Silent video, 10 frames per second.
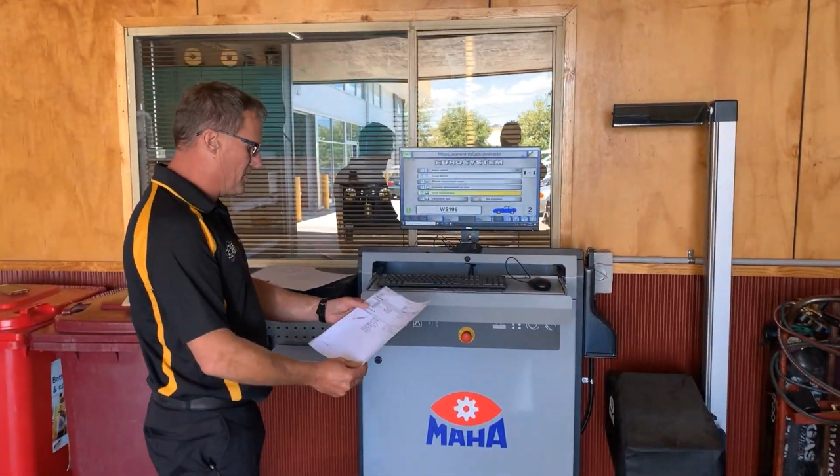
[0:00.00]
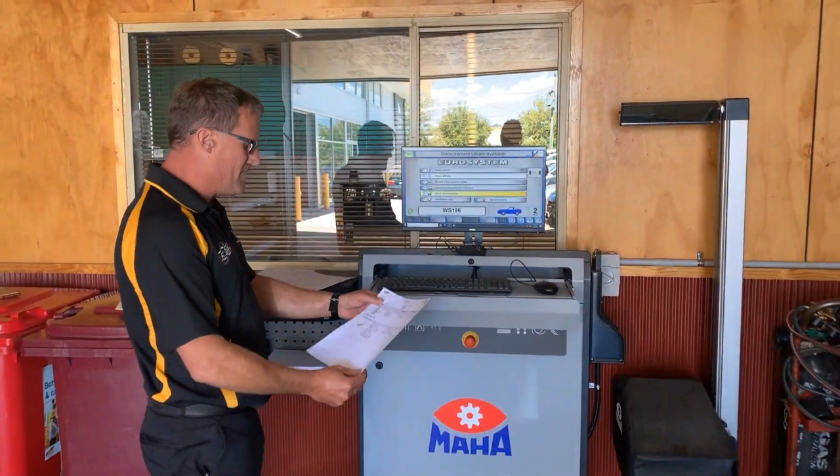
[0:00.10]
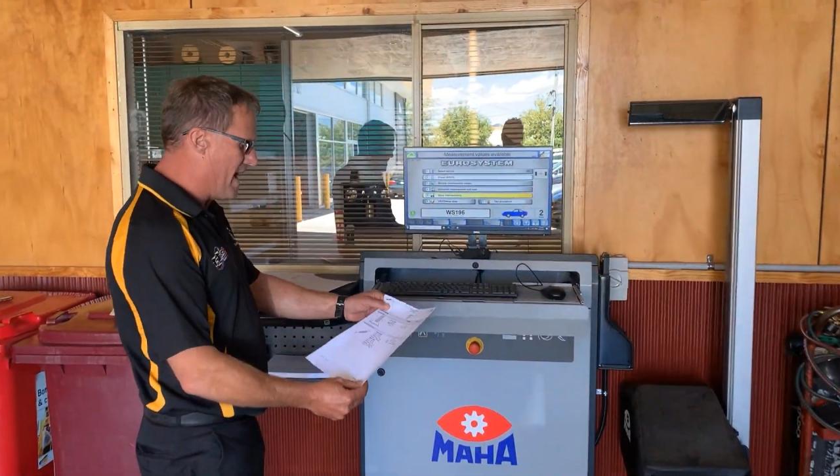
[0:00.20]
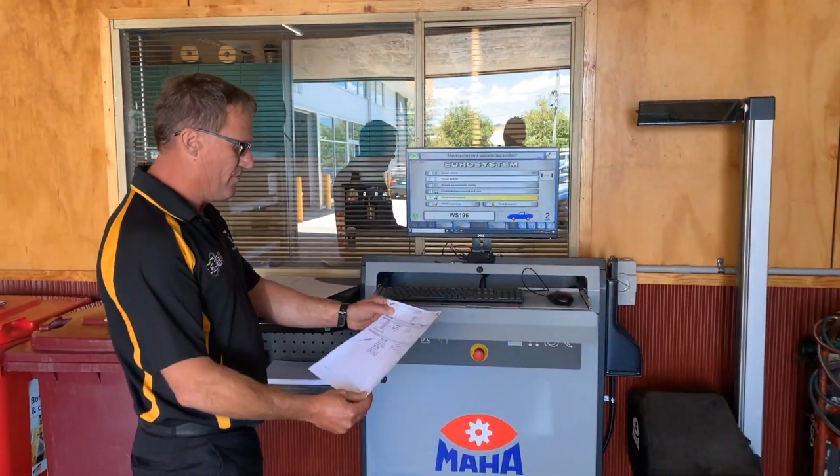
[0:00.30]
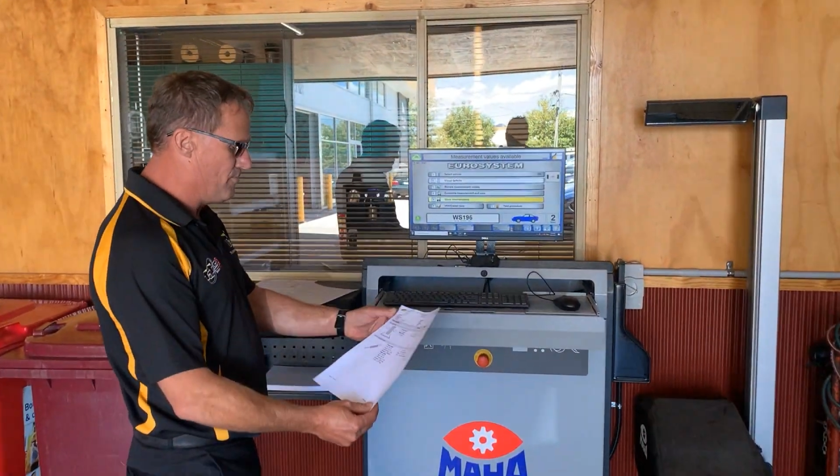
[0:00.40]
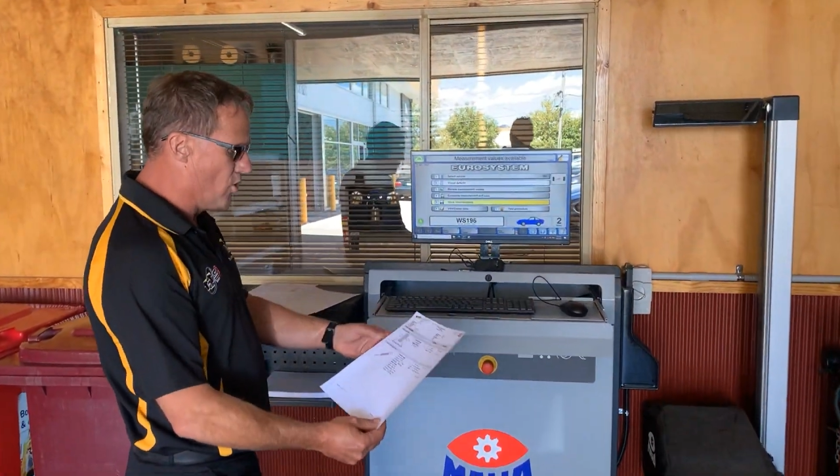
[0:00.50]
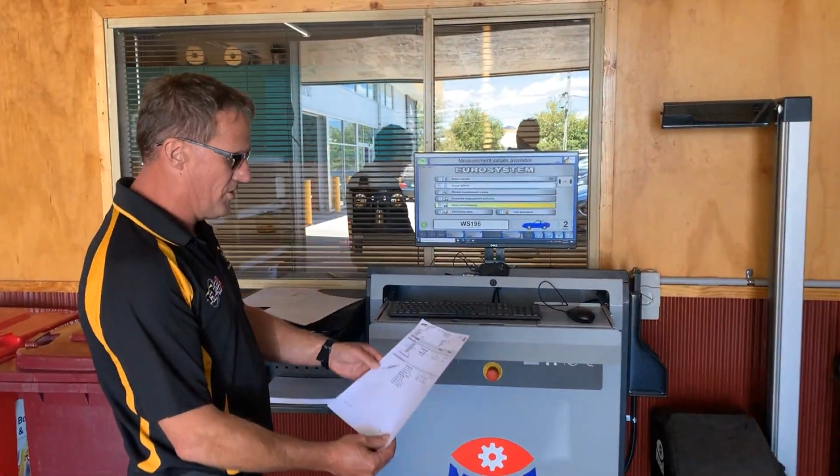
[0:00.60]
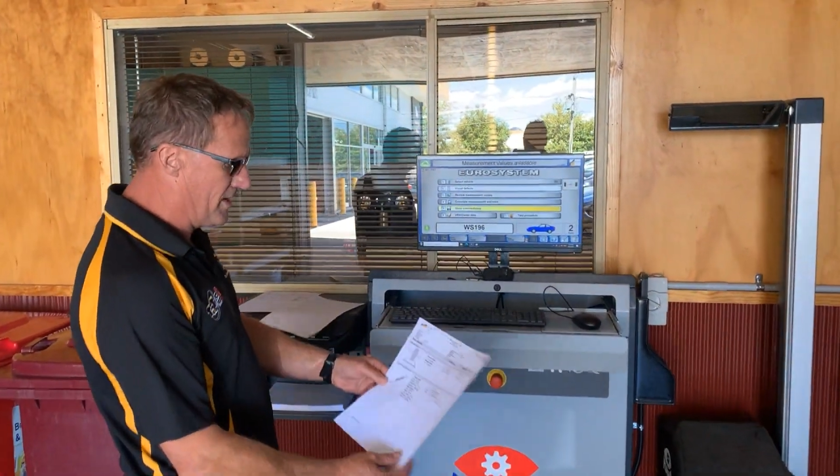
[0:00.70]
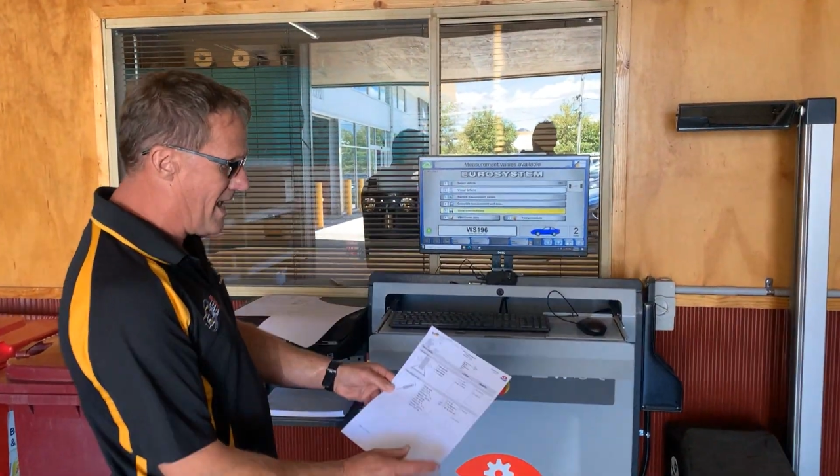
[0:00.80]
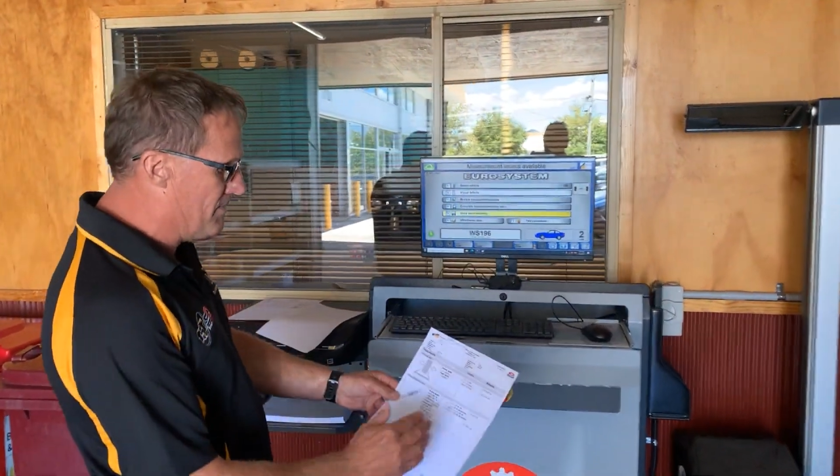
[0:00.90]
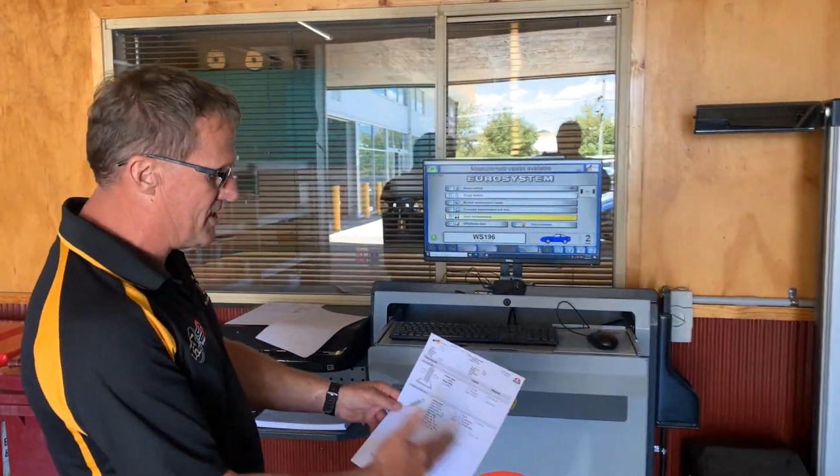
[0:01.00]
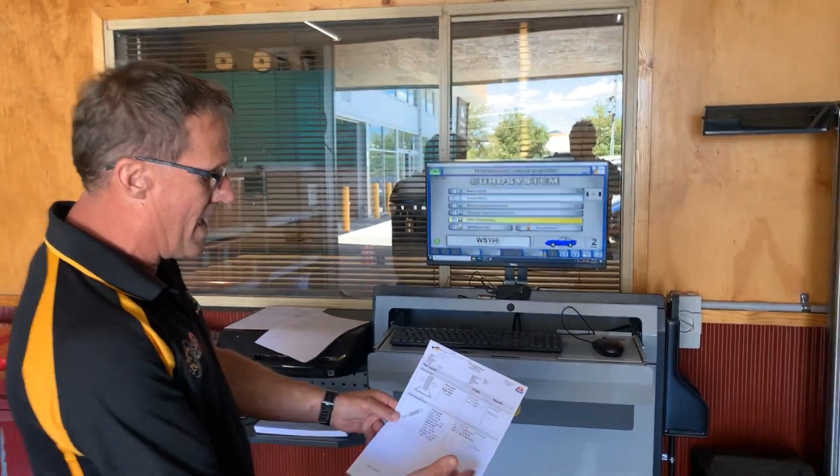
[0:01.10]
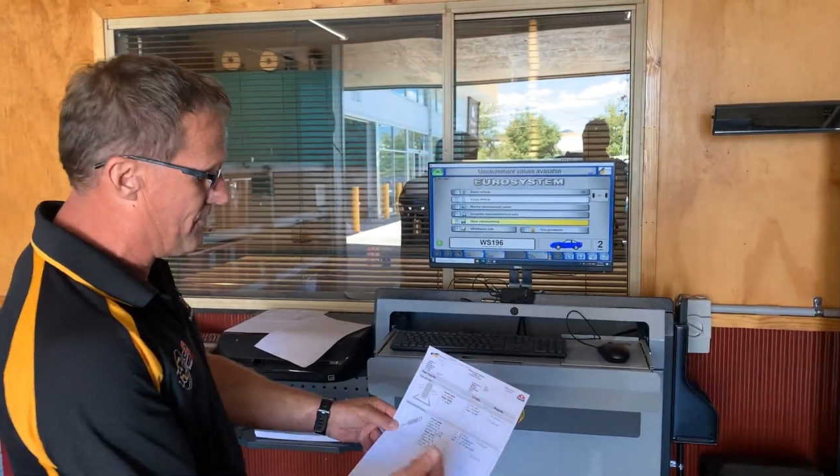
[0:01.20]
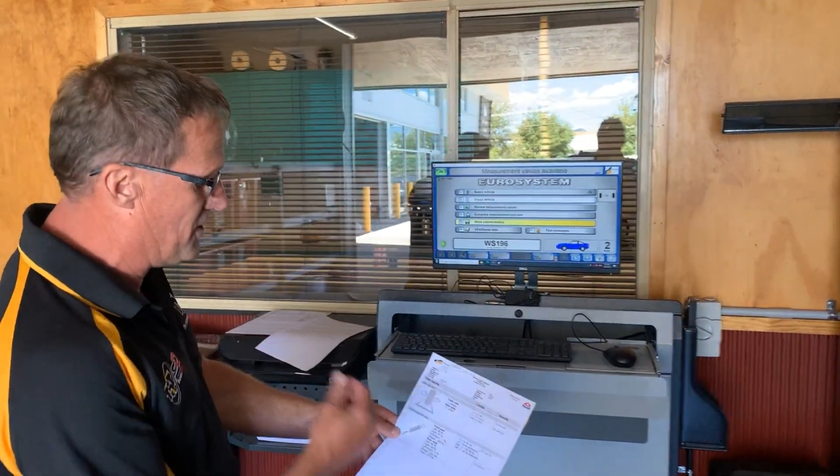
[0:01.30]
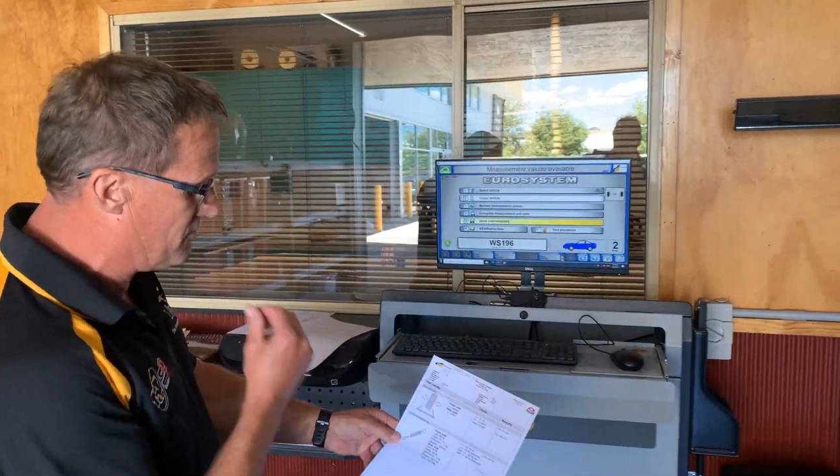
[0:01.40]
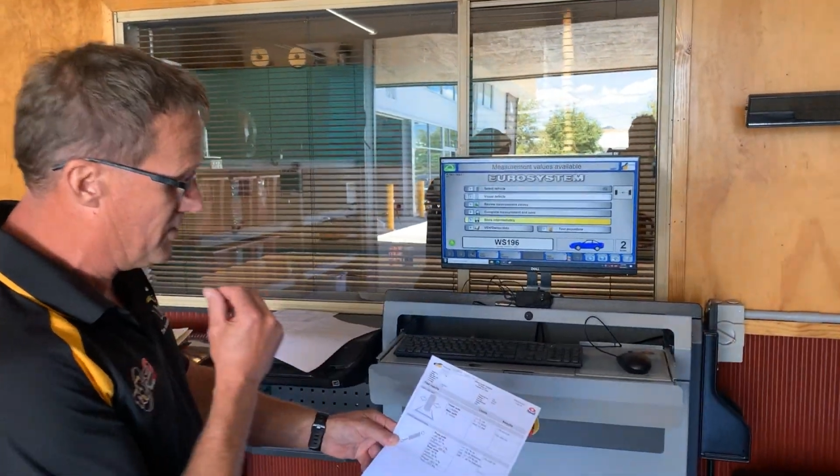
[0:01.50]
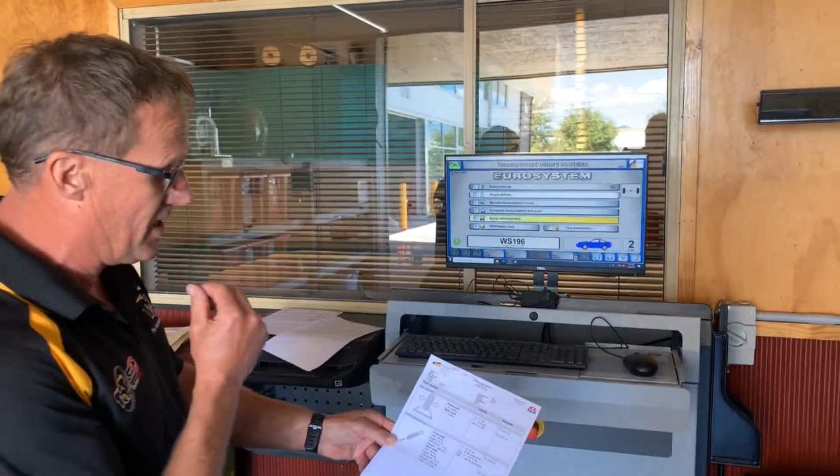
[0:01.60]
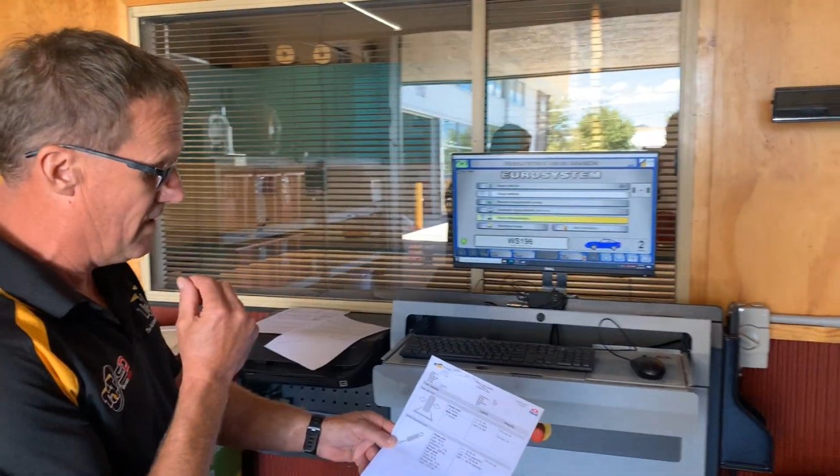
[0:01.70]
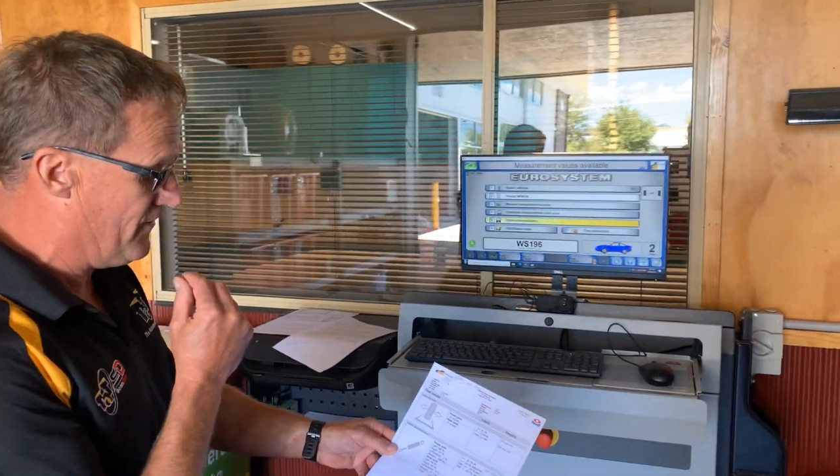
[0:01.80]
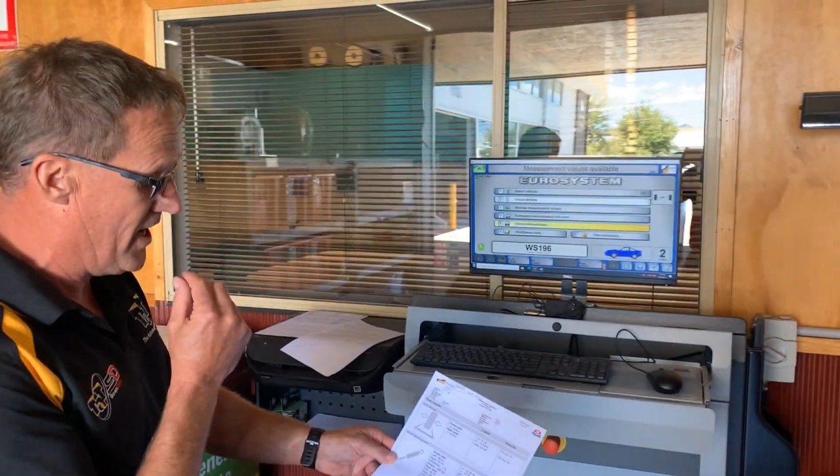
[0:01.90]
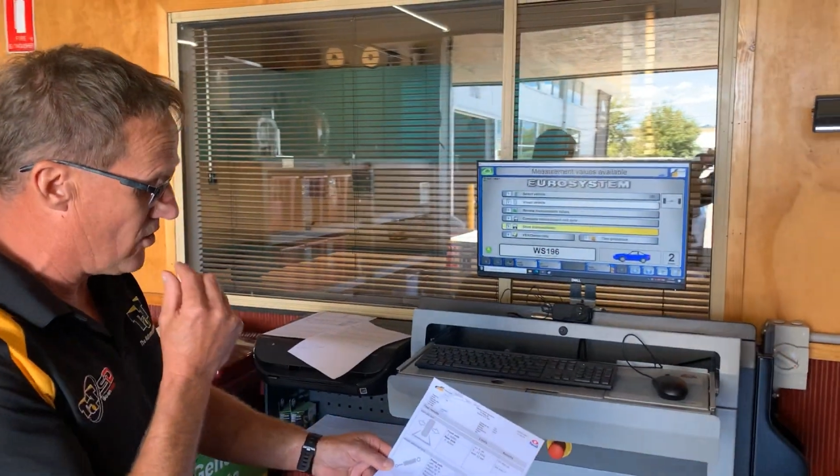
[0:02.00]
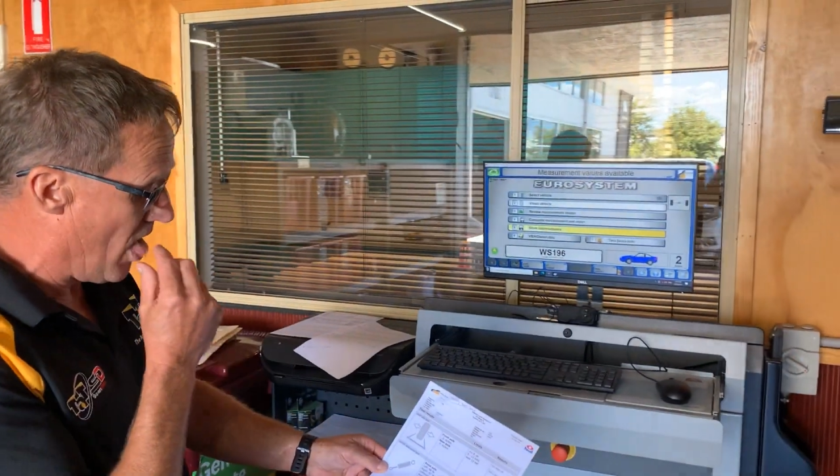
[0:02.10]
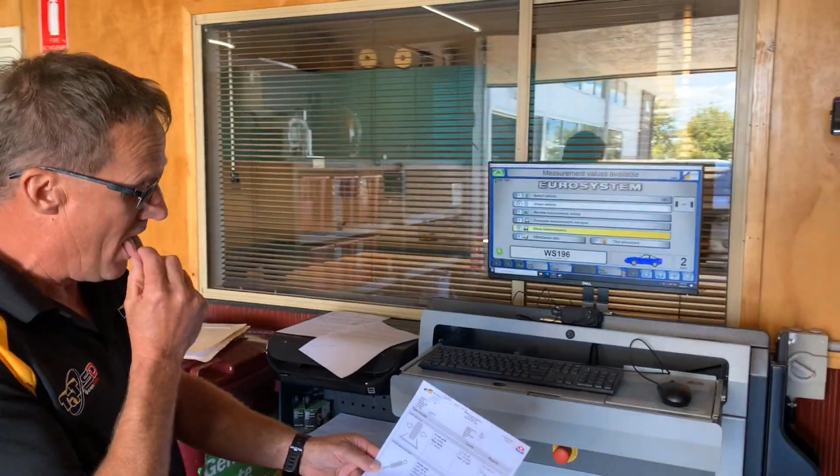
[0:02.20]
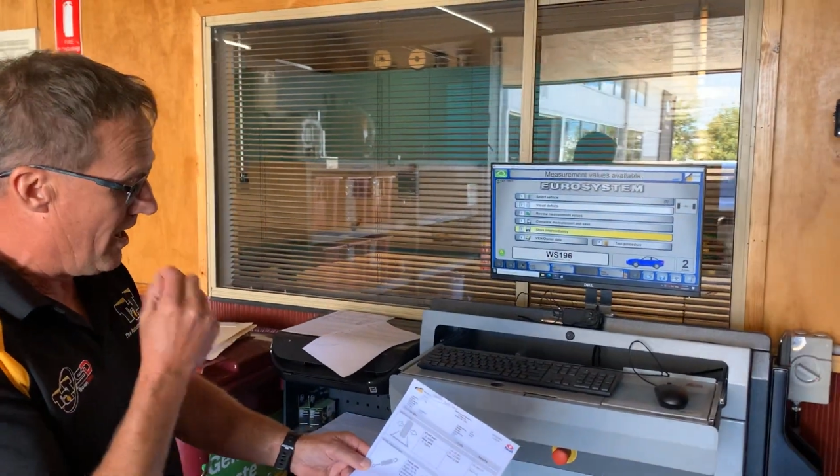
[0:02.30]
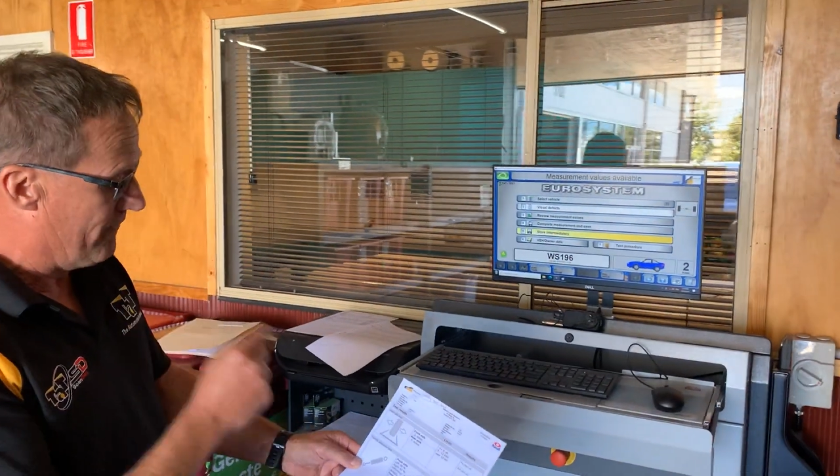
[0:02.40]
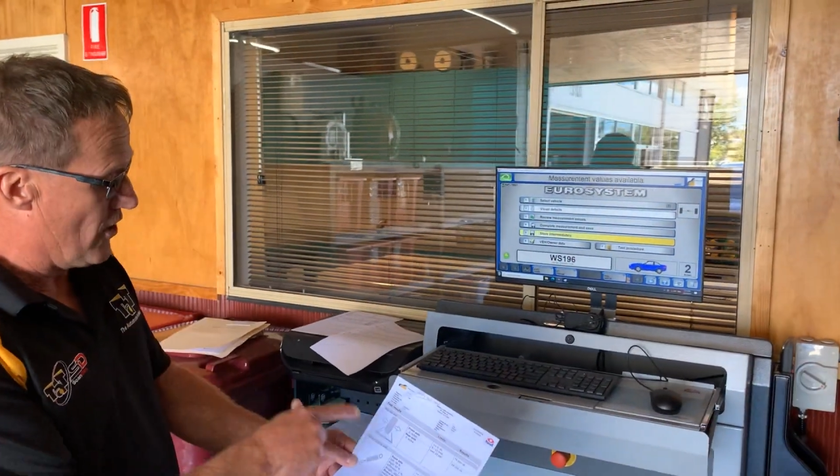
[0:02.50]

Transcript: it, but the main report that comes out for this particular vehicle,